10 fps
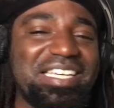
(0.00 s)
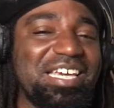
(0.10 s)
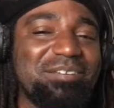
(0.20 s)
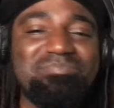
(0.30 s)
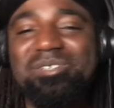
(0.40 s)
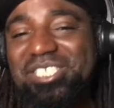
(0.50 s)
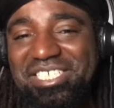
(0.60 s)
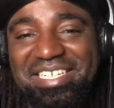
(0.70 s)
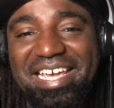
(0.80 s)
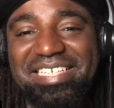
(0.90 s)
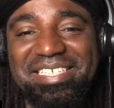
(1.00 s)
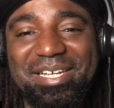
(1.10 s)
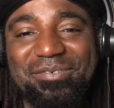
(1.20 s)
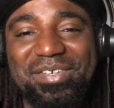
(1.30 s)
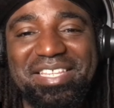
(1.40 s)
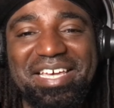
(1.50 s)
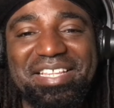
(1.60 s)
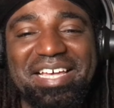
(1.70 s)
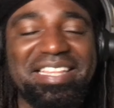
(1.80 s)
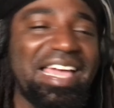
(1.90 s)
kick push days and everything
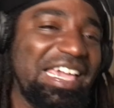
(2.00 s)
like that.